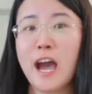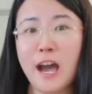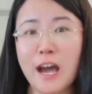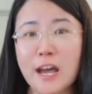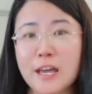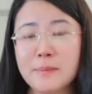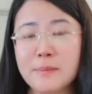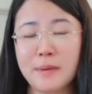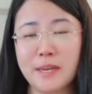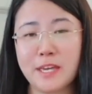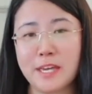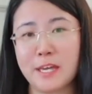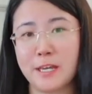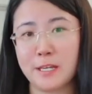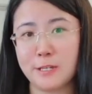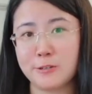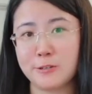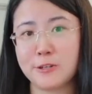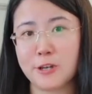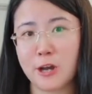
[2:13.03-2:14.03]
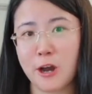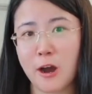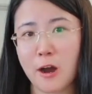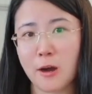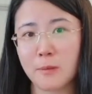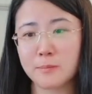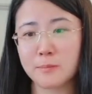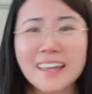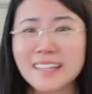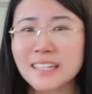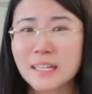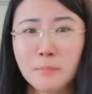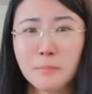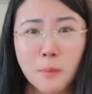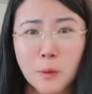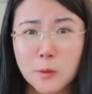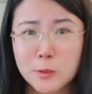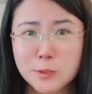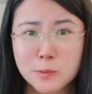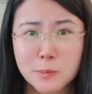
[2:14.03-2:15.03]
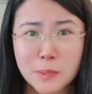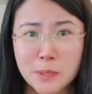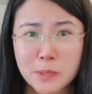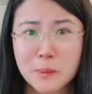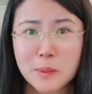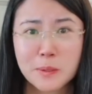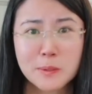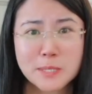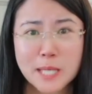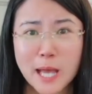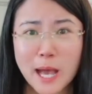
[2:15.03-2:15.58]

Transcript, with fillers: high paying jobs, And in most people's